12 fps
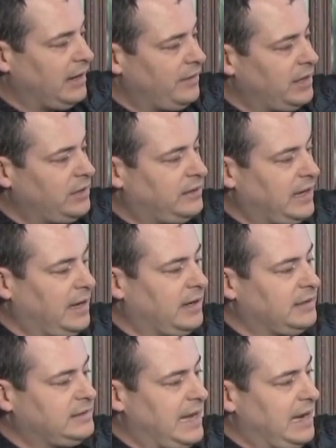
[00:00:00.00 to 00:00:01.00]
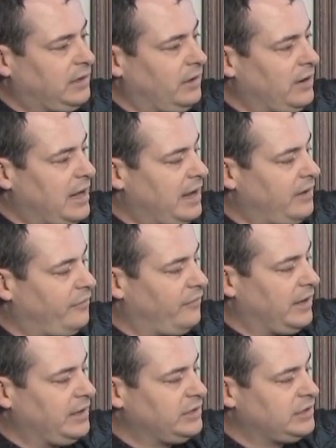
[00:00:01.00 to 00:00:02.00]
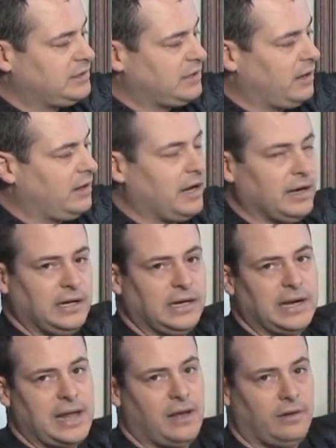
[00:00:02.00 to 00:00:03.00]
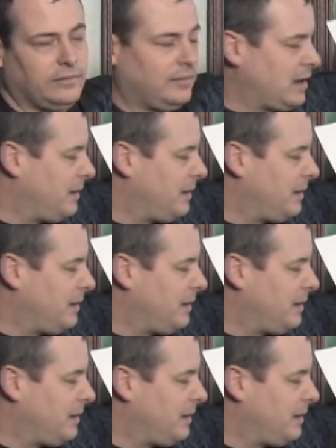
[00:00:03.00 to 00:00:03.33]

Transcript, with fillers: and then you take an X-Acto knife and you just start cutting it out.